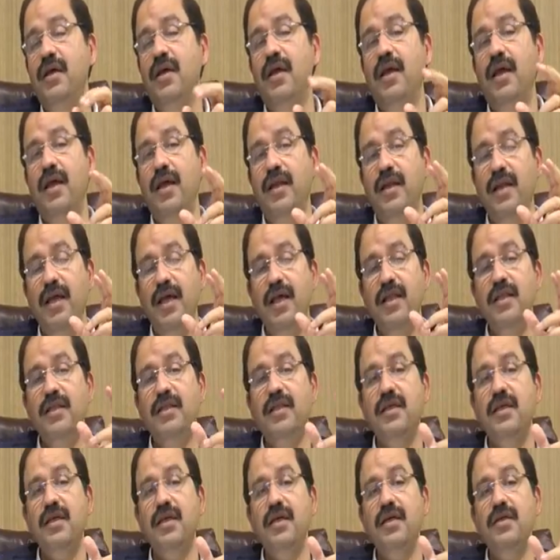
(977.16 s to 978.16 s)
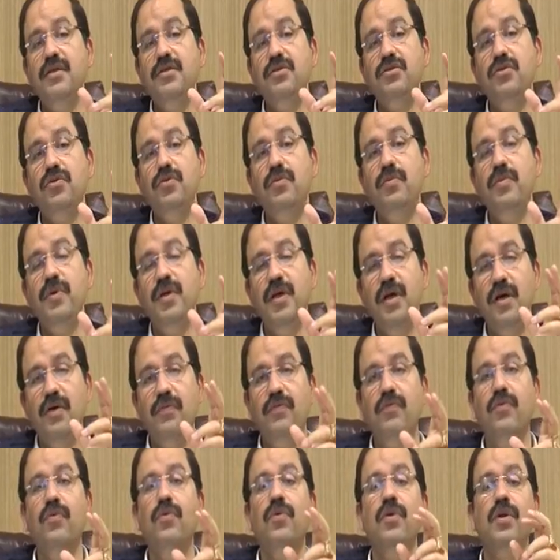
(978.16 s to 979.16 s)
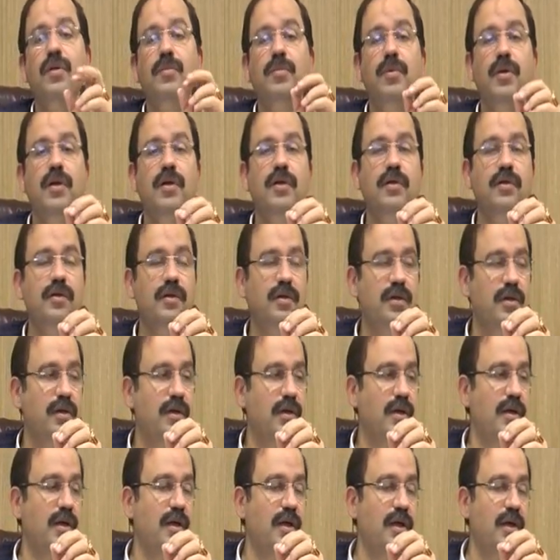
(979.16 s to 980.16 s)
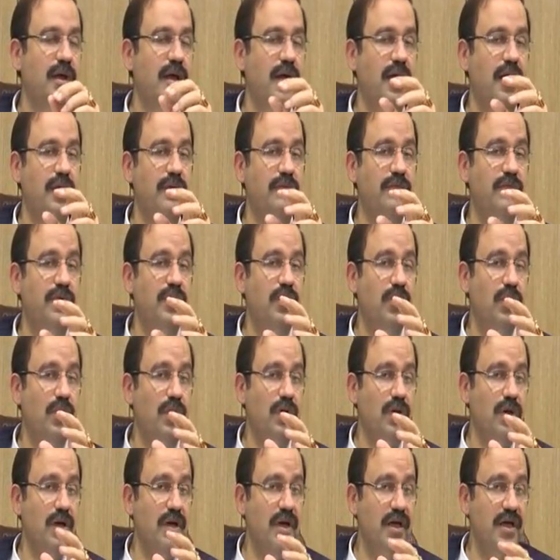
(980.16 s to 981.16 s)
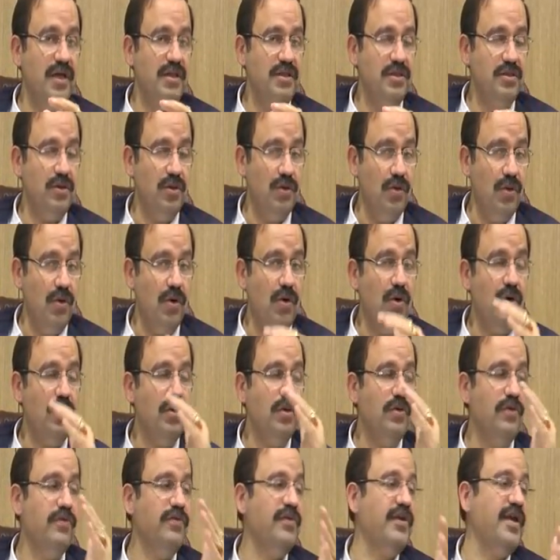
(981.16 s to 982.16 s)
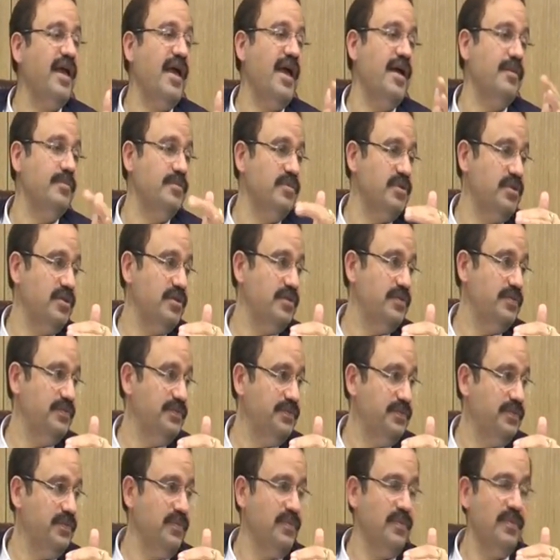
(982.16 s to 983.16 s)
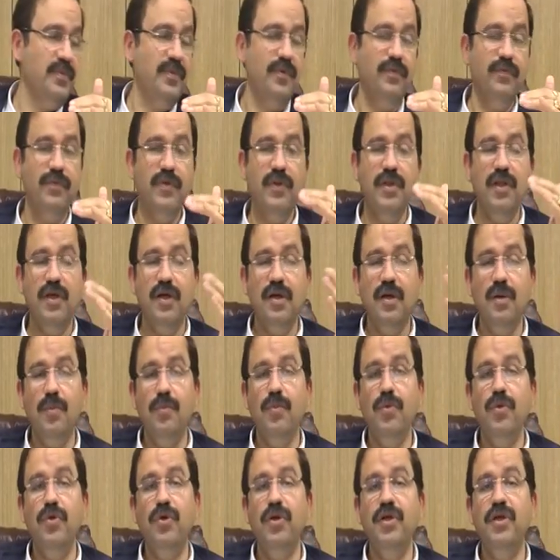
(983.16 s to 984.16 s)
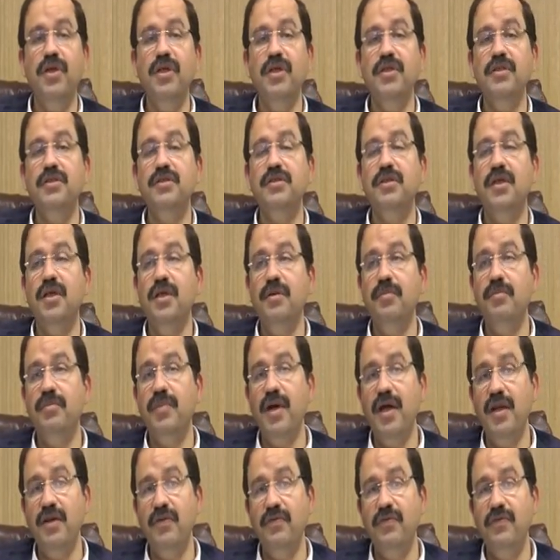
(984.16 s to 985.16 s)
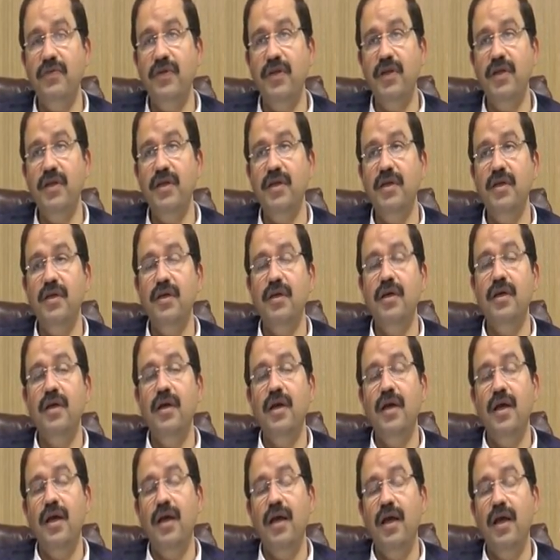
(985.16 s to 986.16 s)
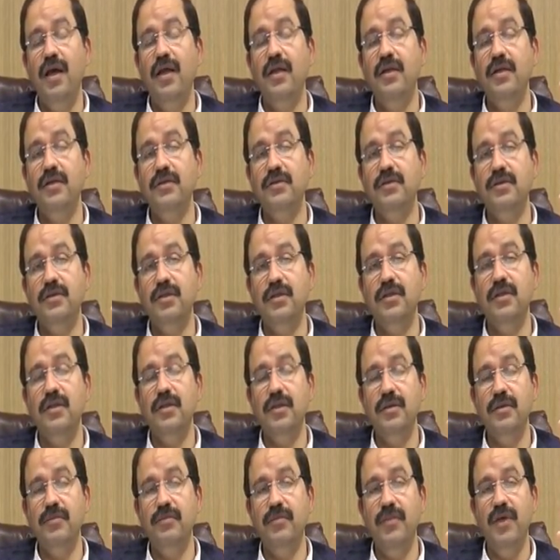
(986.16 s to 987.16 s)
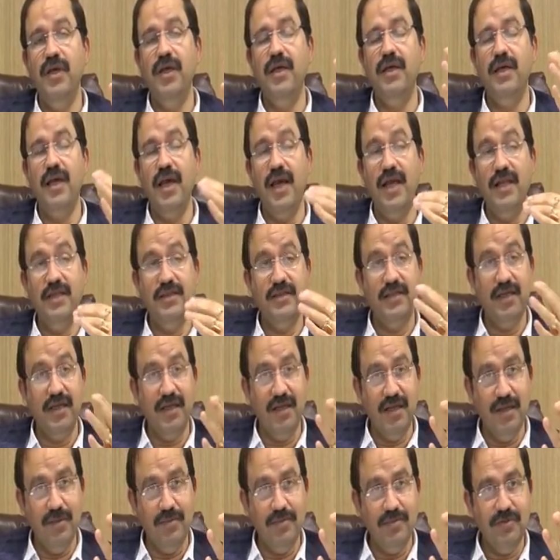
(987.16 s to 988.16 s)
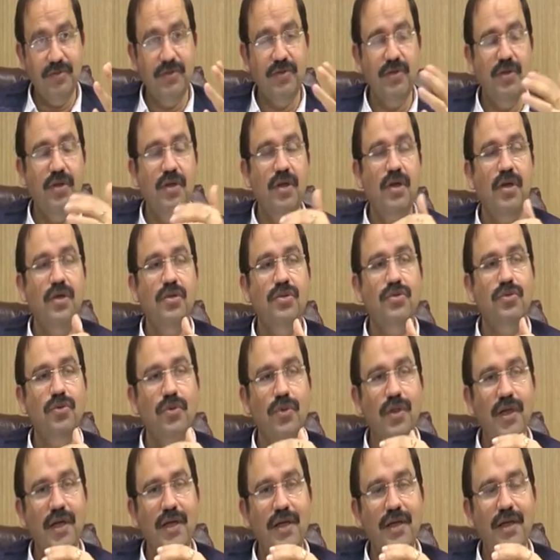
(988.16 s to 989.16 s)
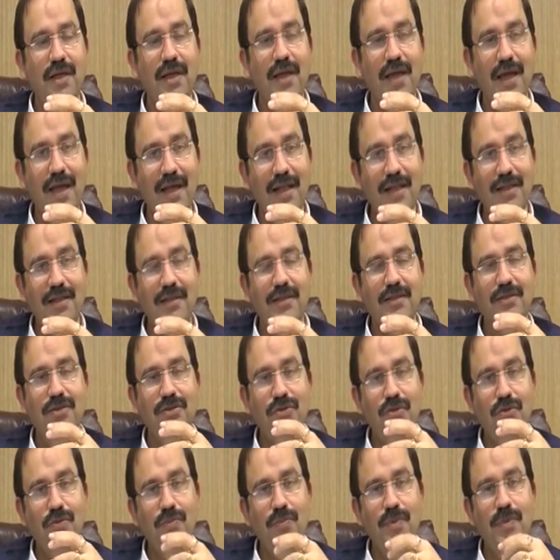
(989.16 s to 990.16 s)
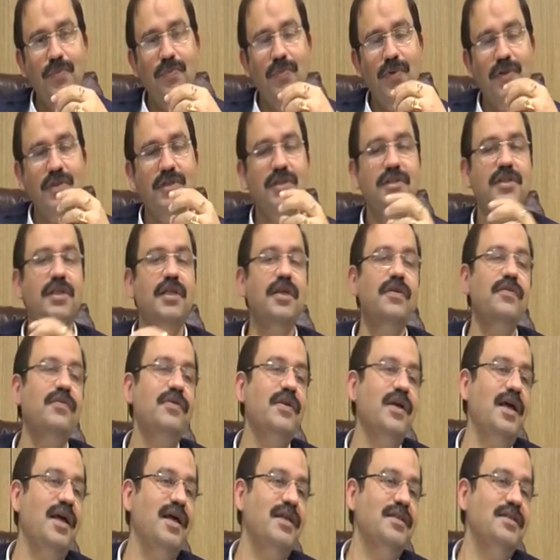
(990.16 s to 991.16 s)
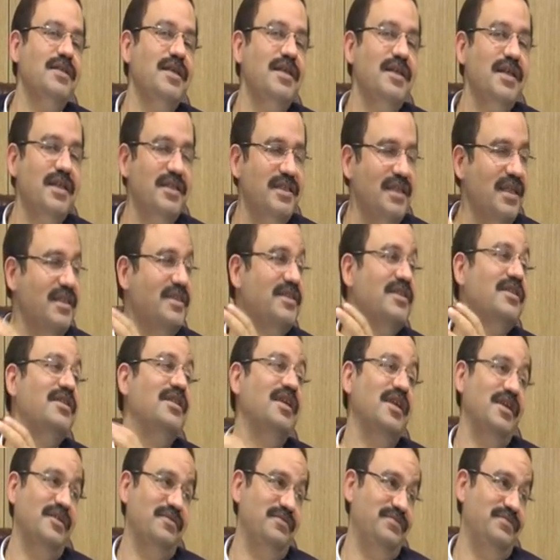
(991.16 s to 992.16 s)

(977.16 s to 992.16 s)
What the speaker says: And healthcare should be affordable. And we organized lot of camps with the communities in periphery and make health checkups, so that health should be perceived as a necessity.